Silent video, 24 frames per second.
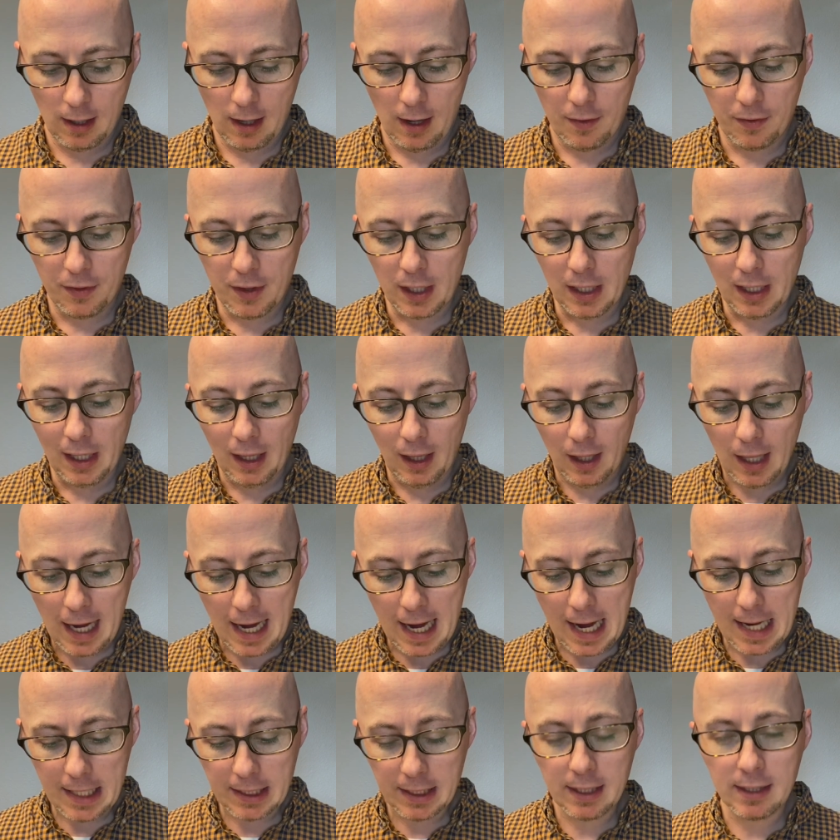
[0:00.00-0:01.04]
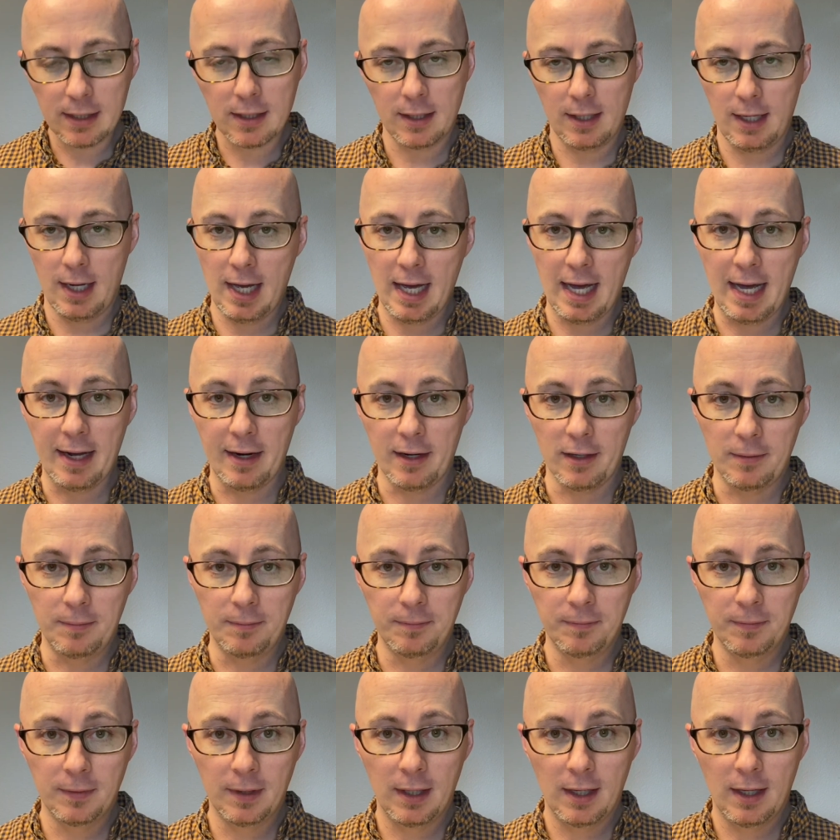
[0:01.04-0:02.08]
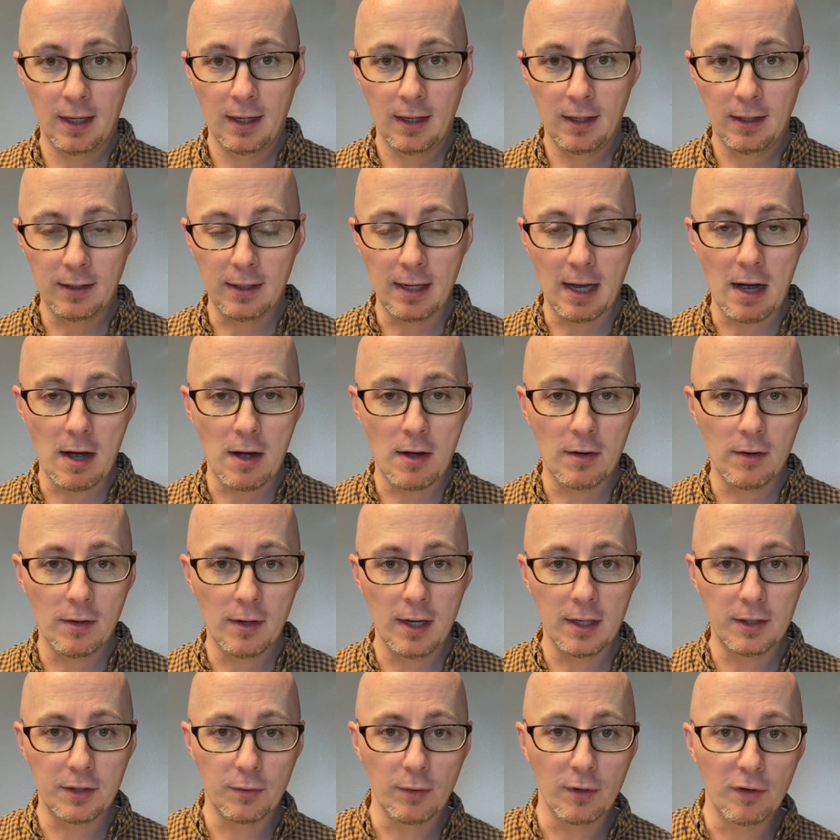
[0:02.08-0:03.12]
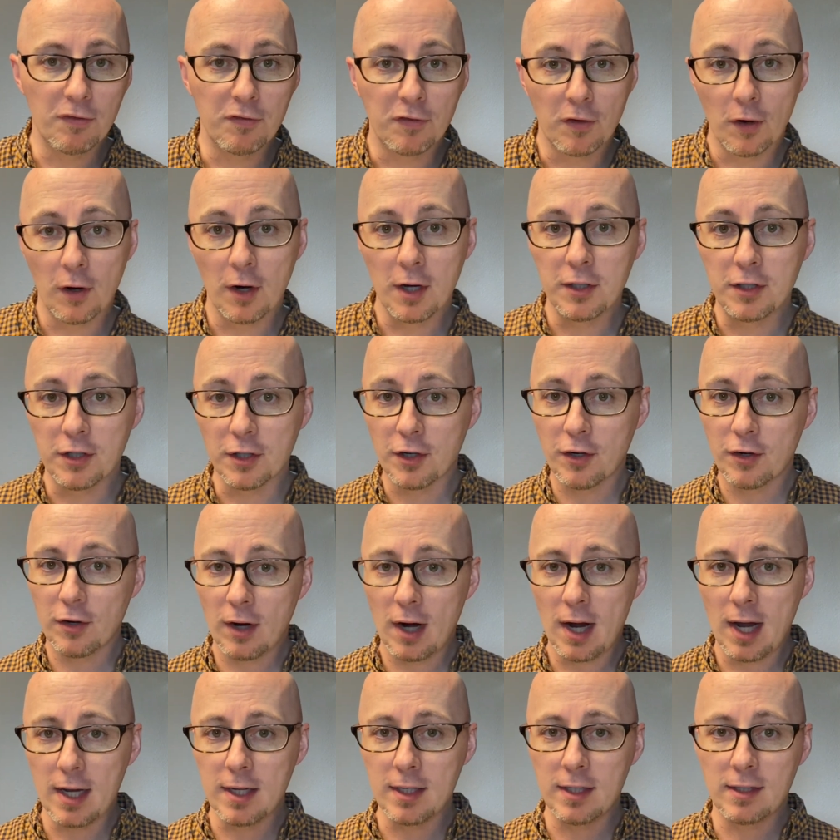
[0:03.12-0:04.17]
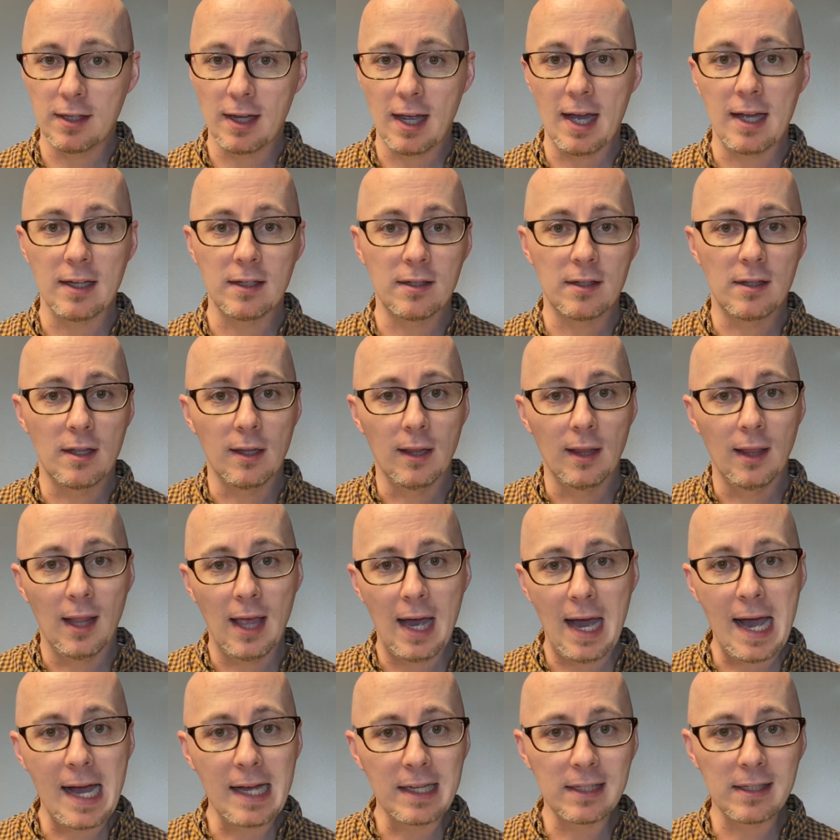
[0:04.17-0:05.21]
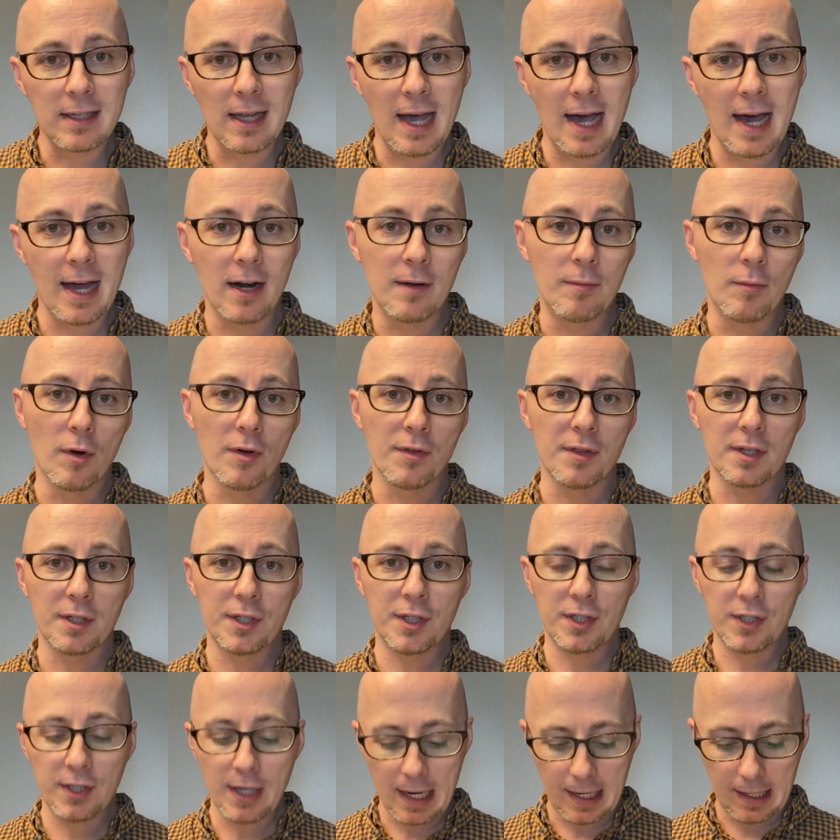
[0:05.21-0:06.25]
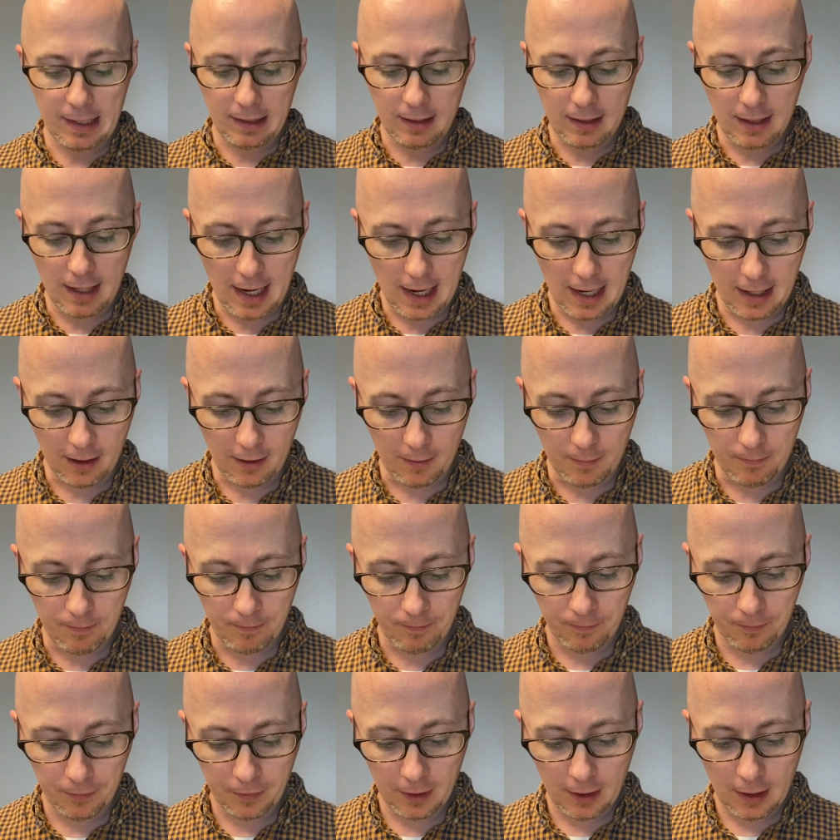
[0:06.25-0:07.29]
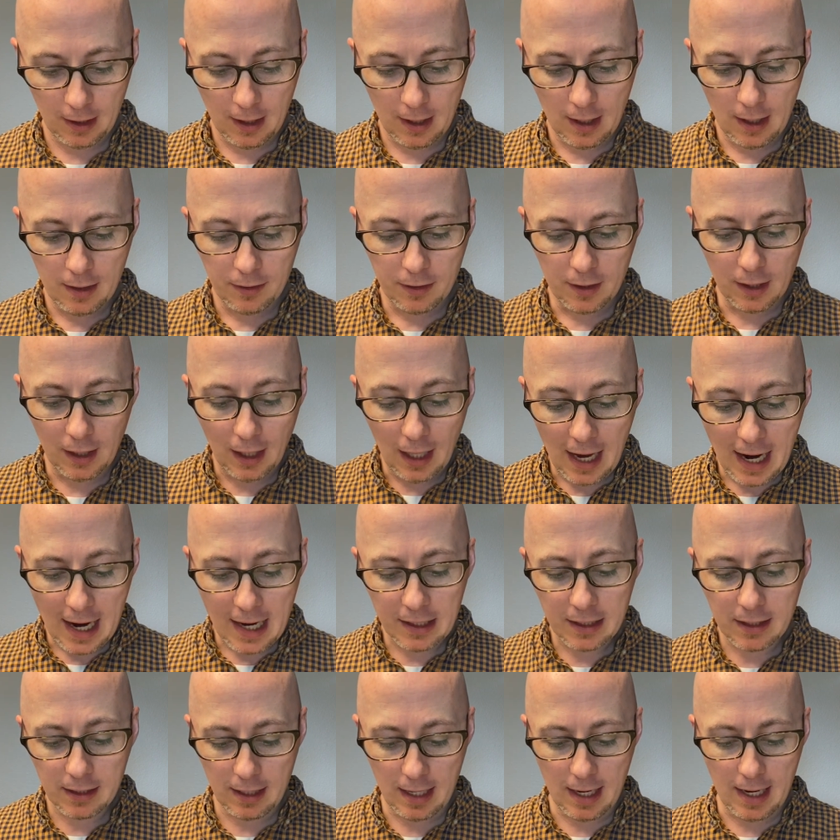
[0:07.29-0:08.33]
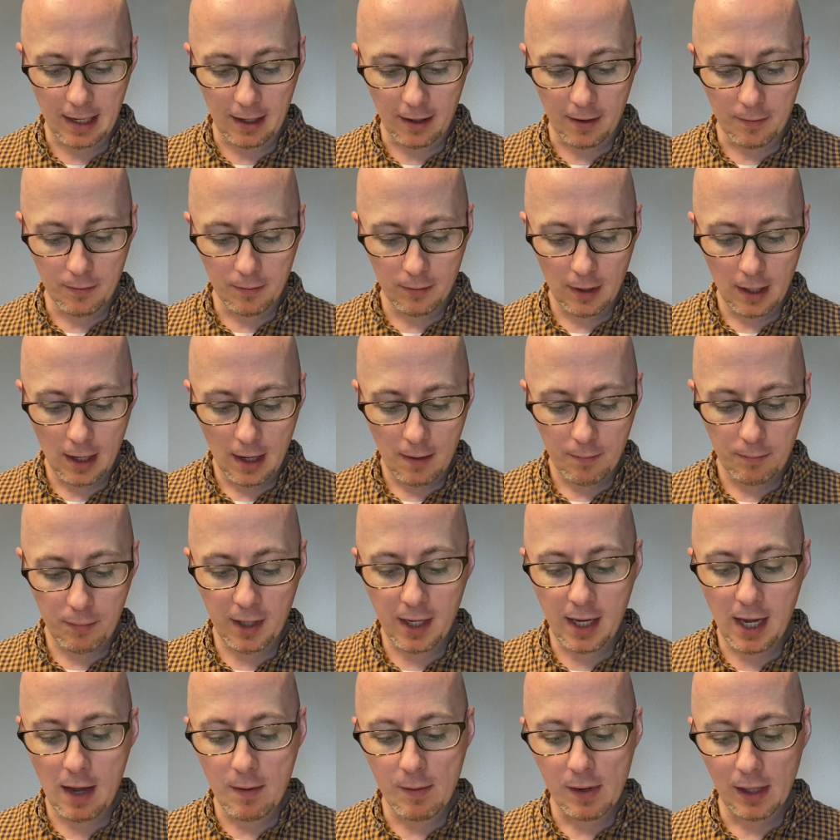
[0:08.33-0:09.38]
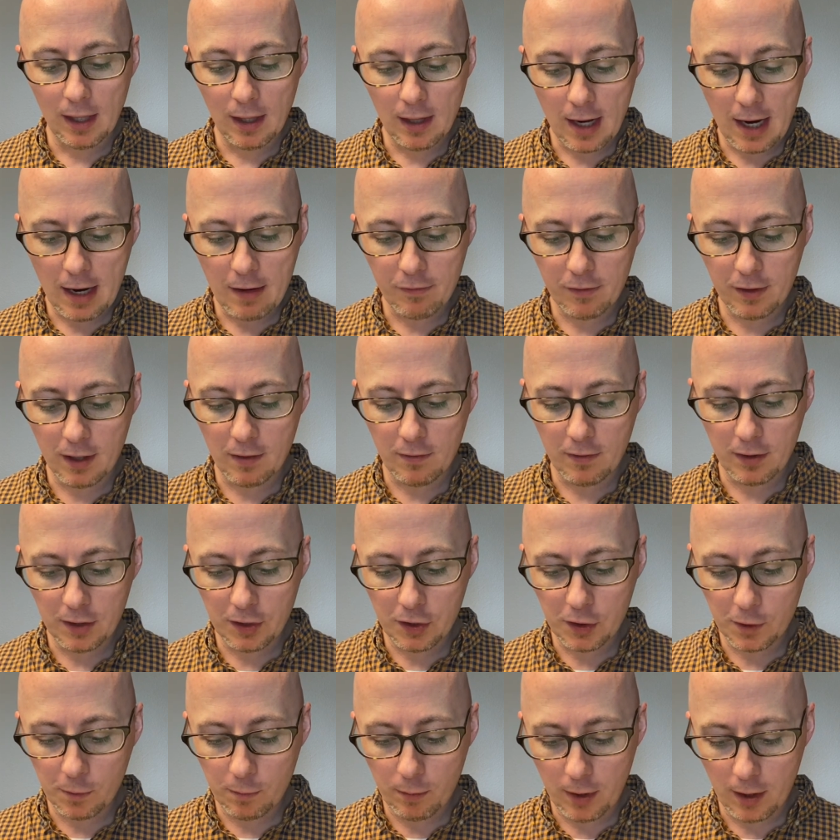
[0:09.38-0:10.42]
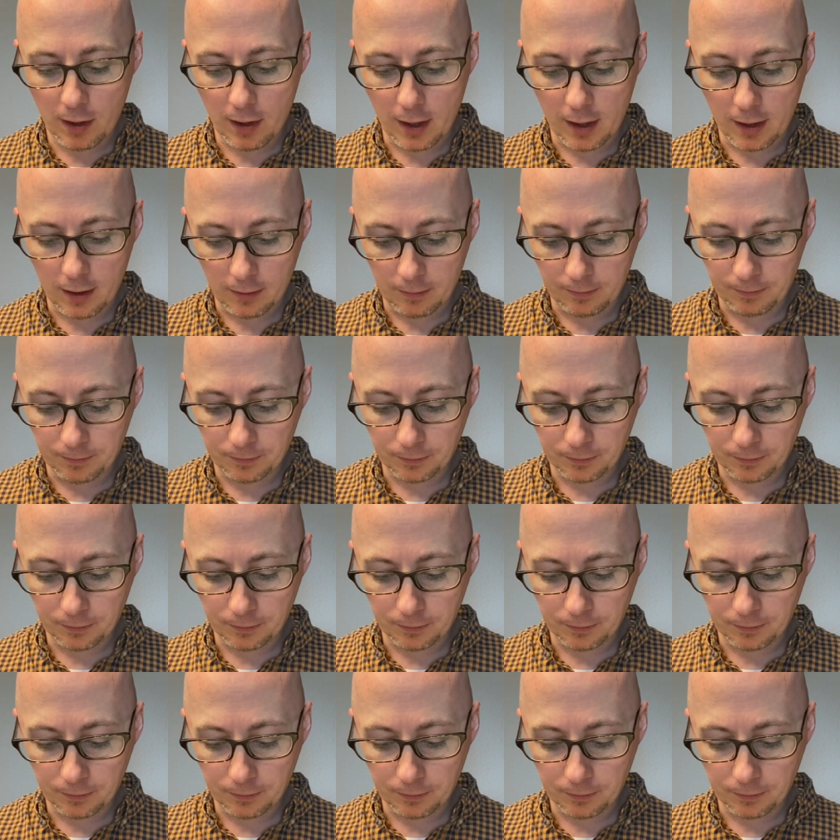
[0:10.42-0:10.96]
The last Adam, now it's referring to Christ as the last Adam or the second Adam. The last Adam became a life-giving spirit.